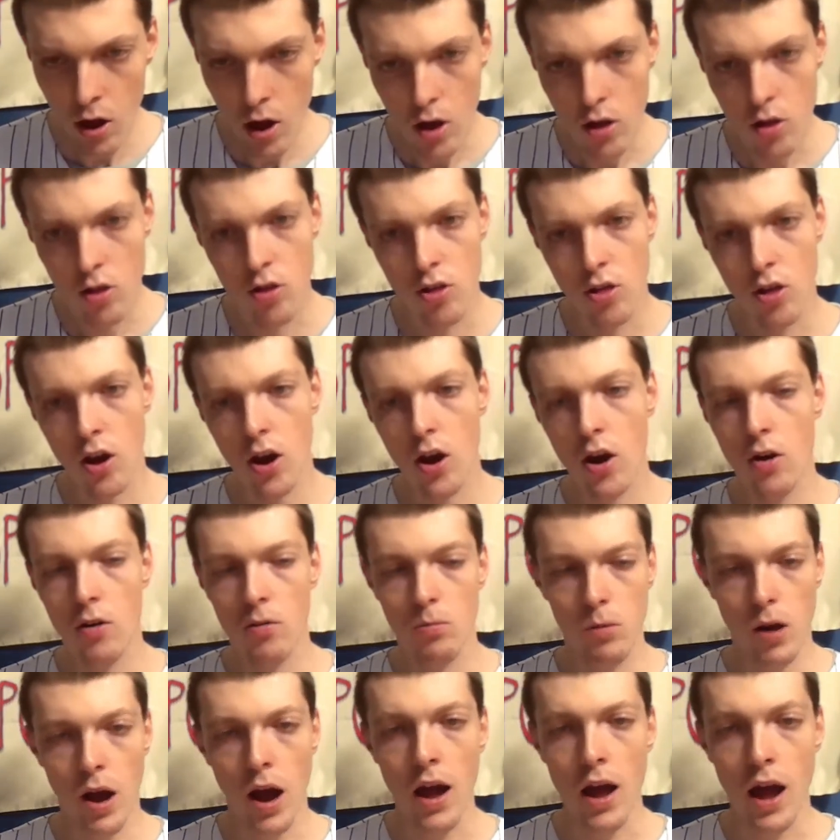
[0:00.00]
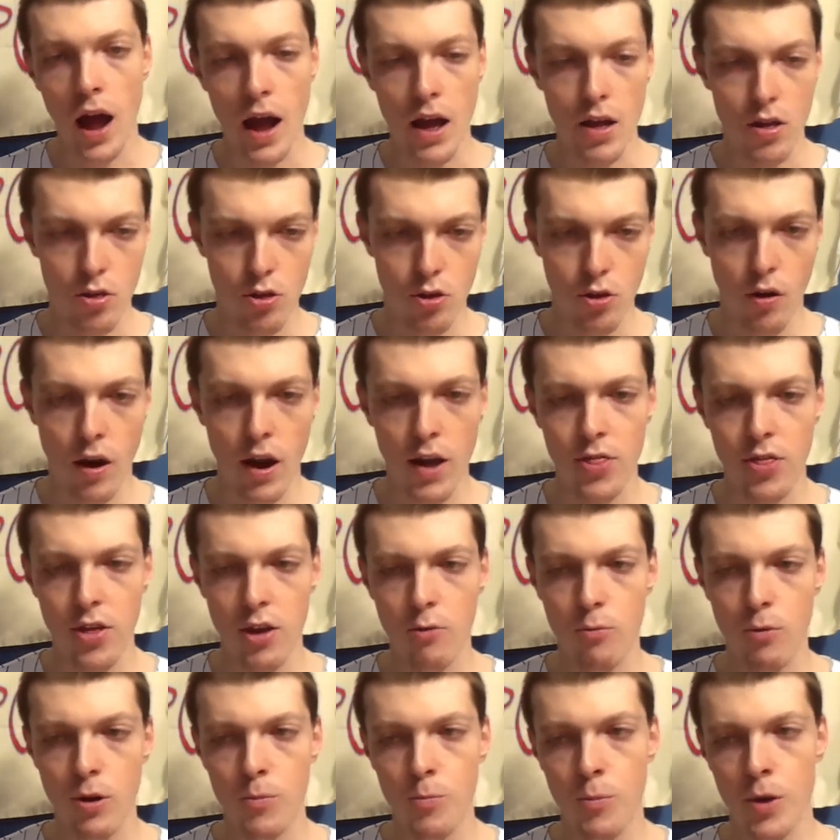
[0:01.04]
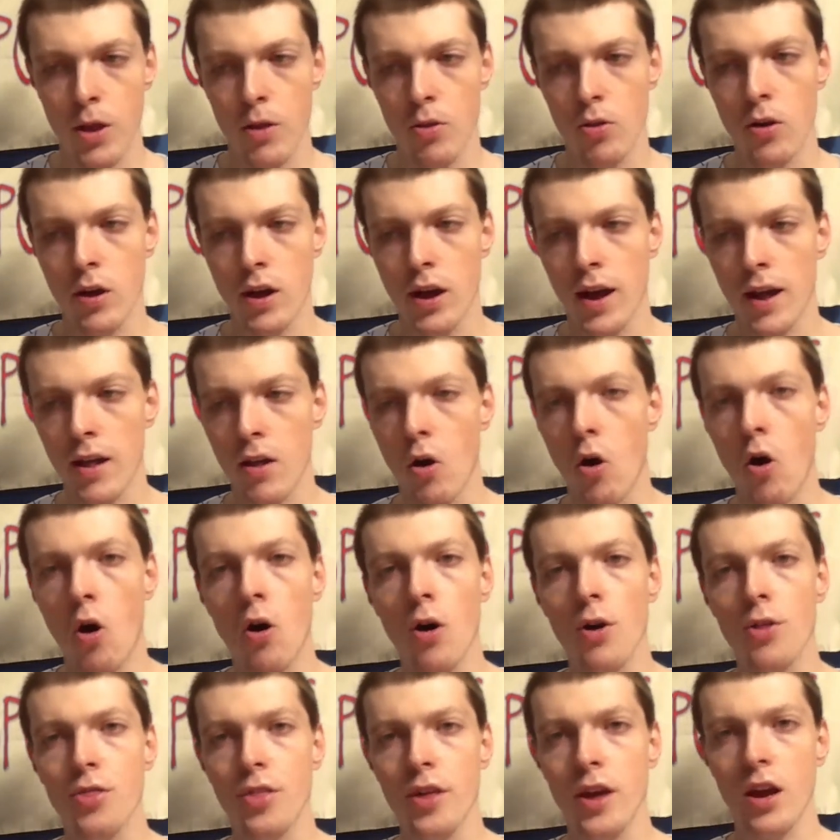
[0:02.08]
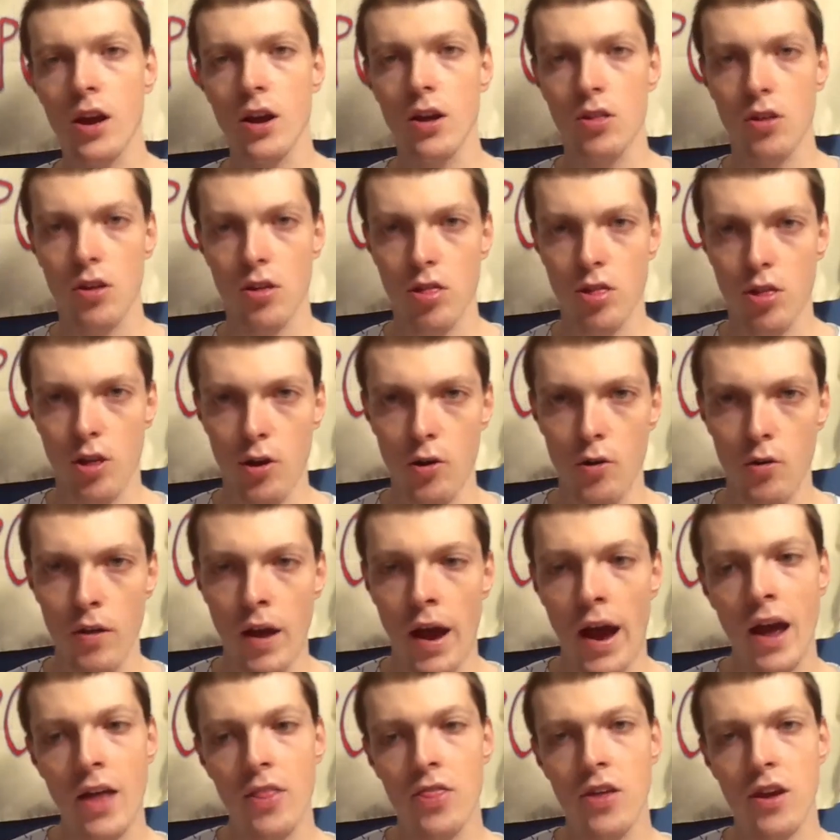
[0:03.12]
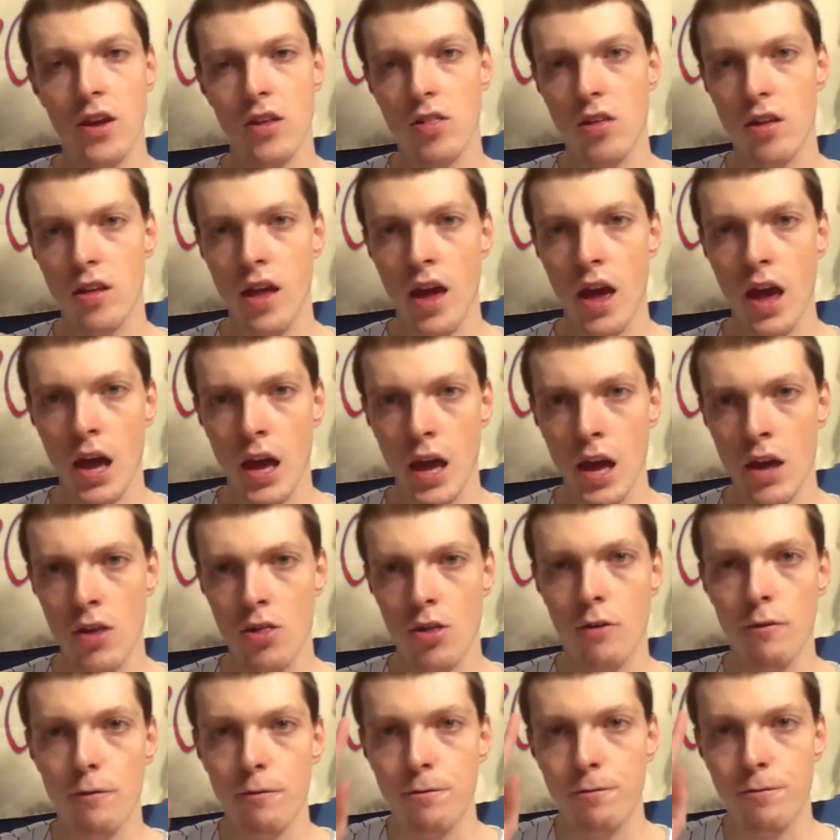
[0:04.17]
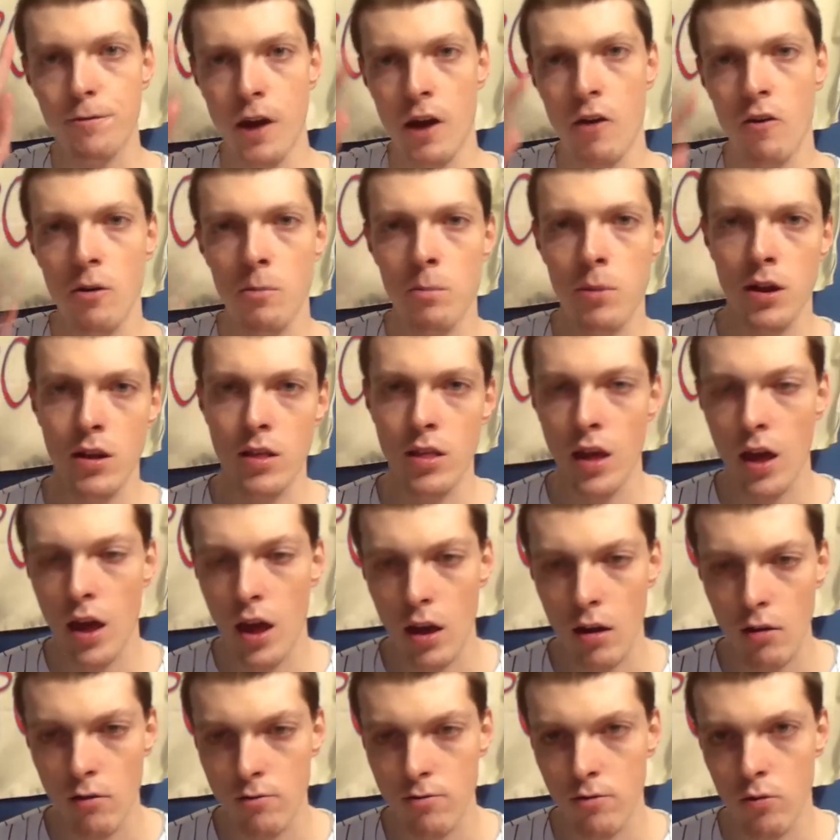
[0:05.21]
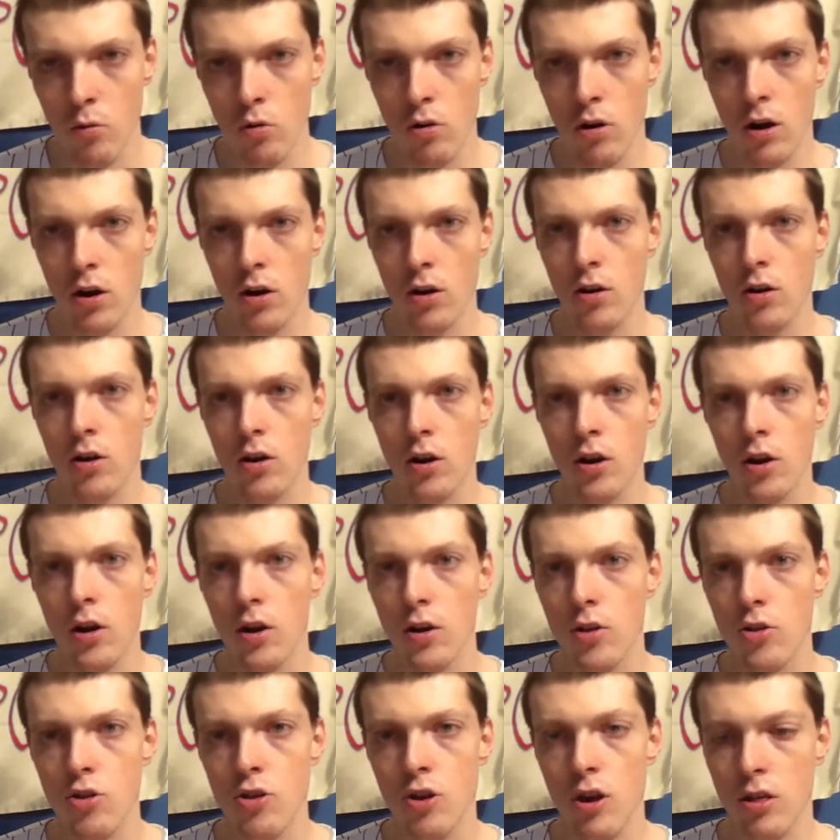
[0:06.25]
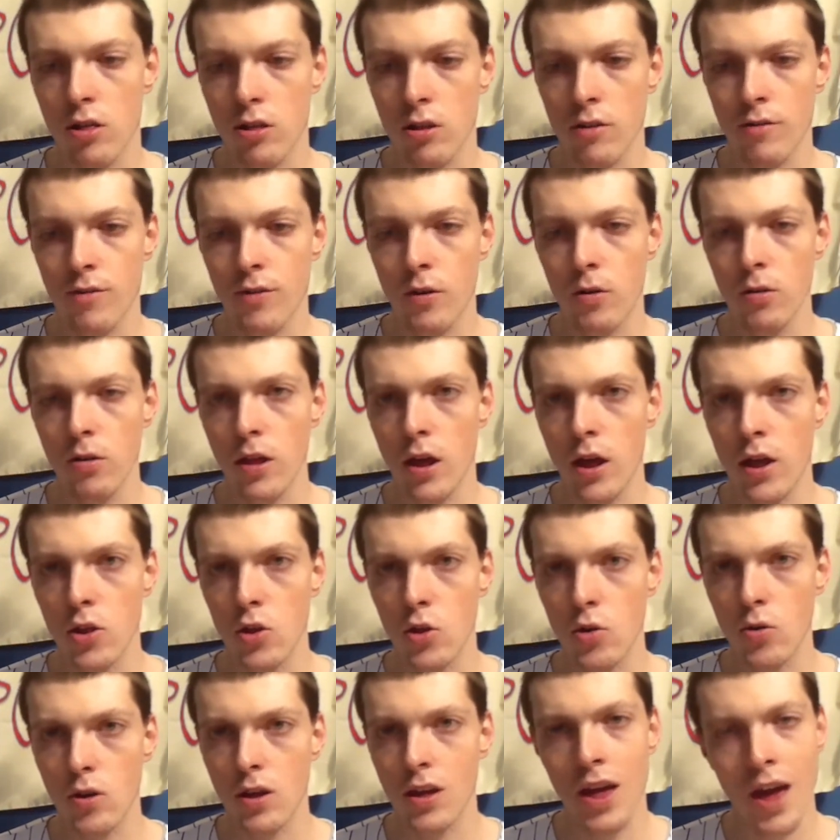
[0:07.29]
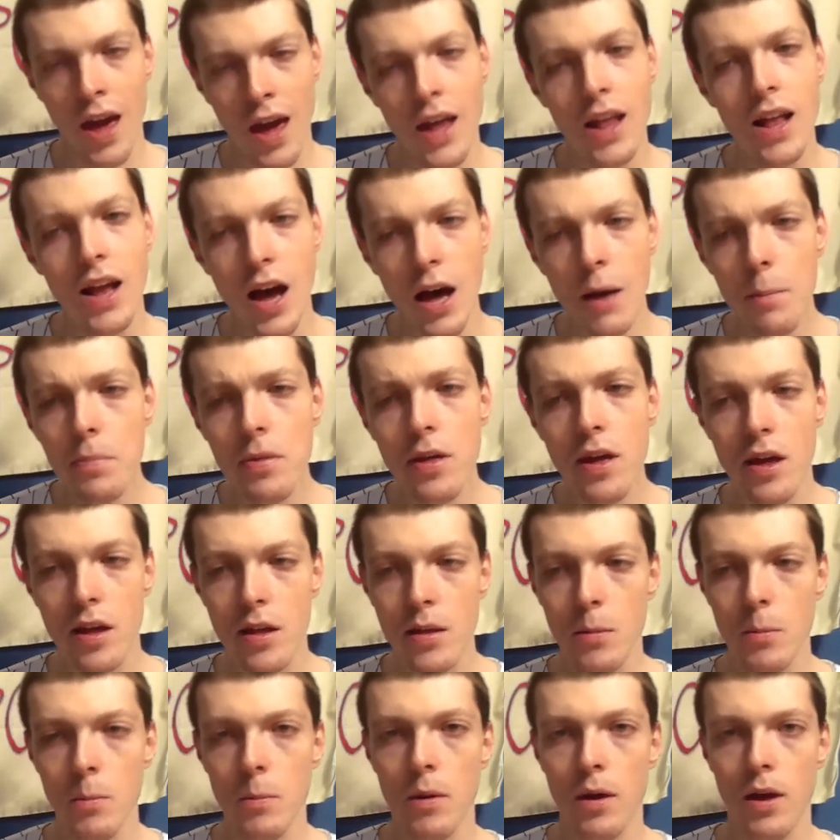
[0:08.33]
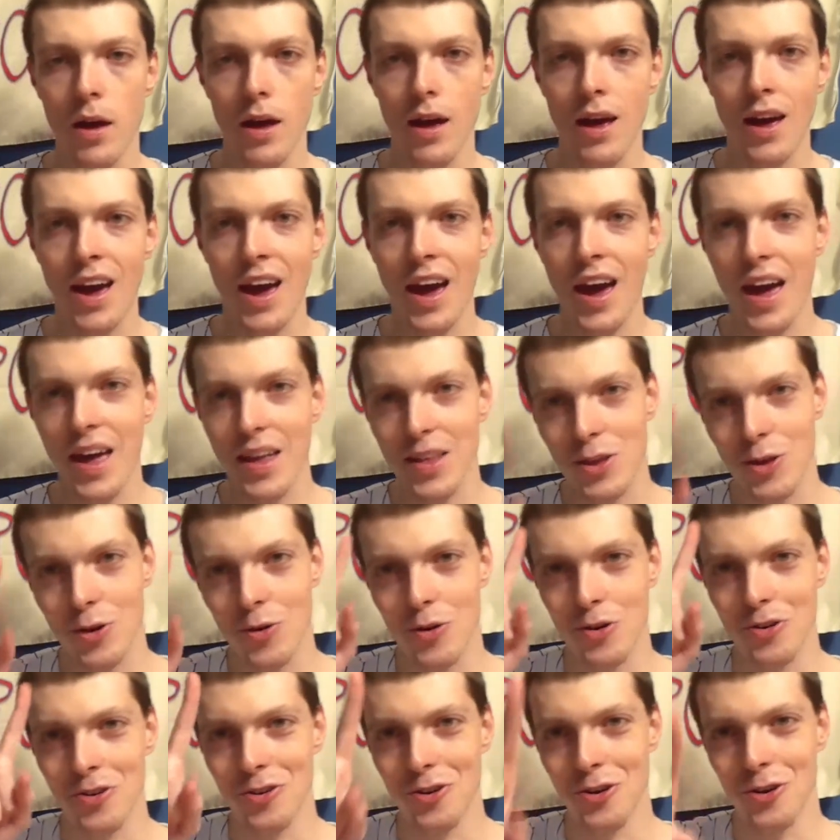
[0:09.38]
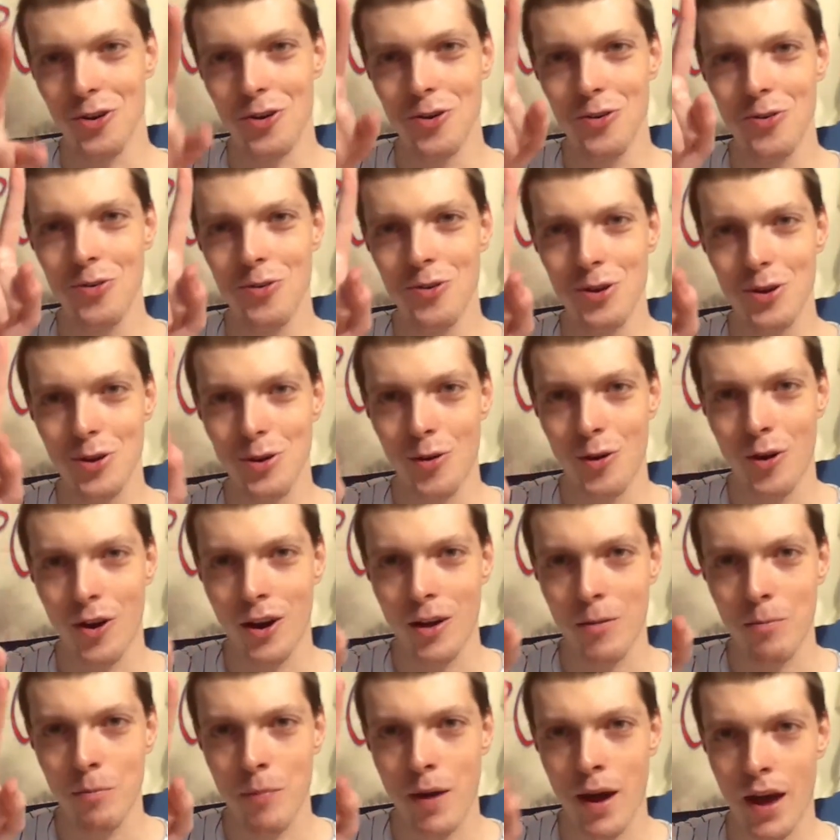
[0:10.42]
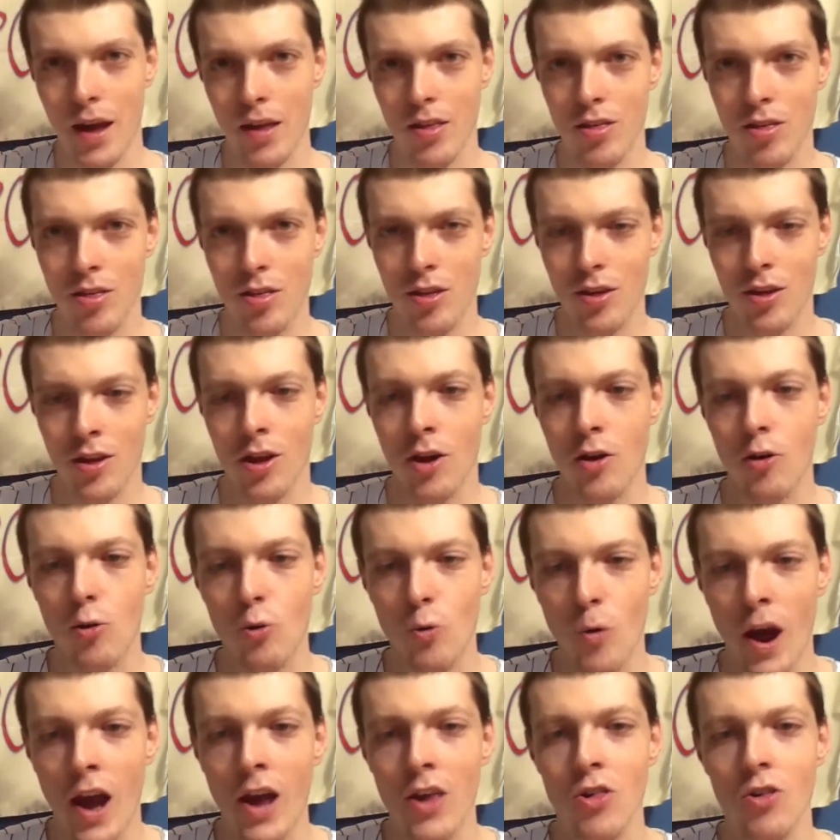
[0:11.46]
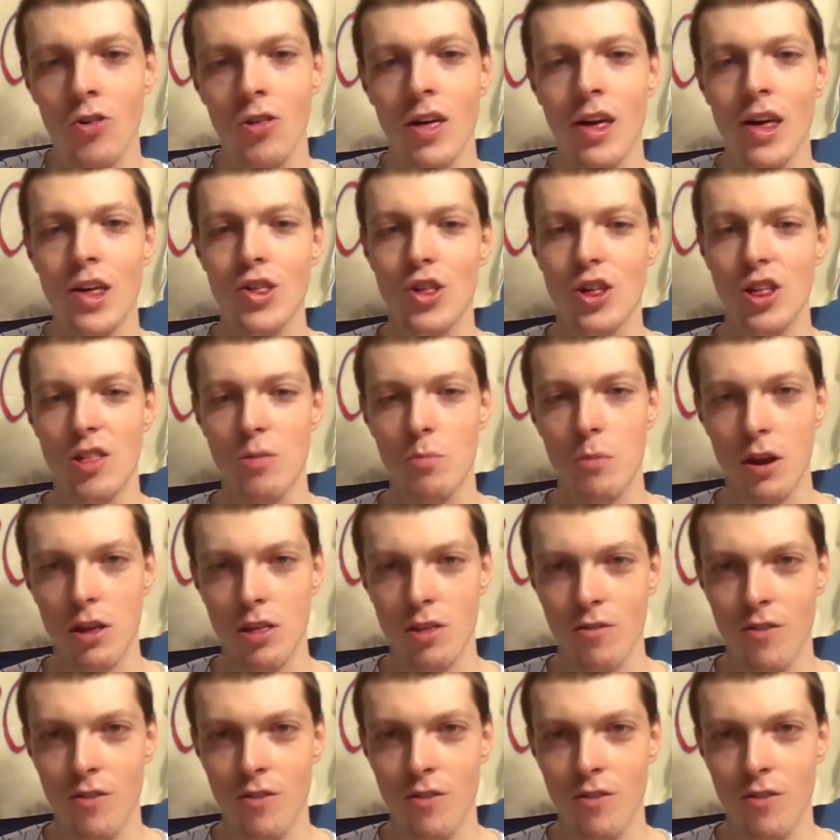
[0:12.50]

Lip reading: So I think when you look at all things considered, I think today is a very big day for Justin Verlander. Kate Upton and your New York Mets. Congratulations, Mets